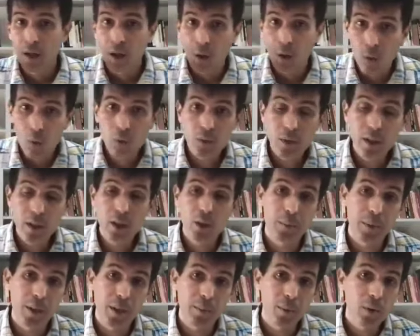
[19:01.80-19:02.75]
only to
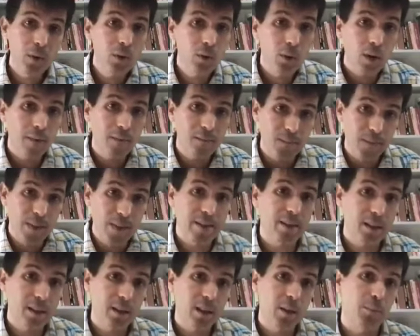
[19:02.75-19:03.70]
people who are
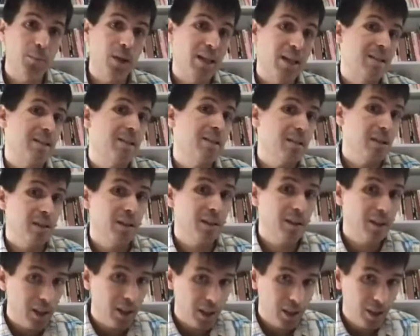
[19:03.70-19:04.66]
physically present in the
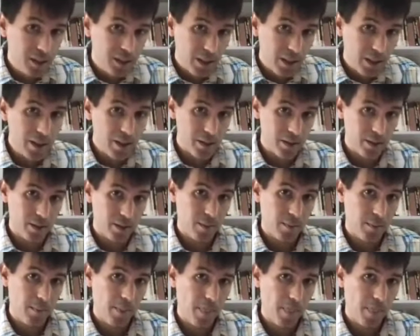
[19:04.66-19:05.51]
United States.